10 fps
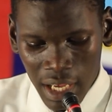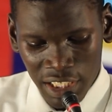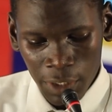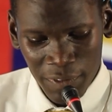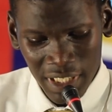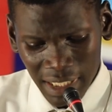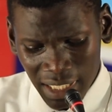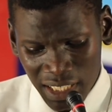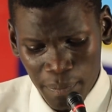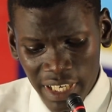shifting the
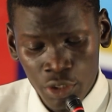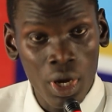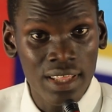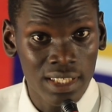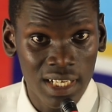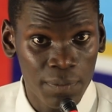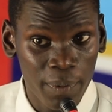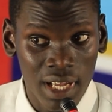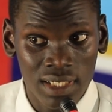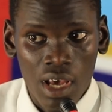tax burden to other
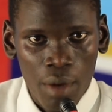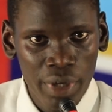taxpayers.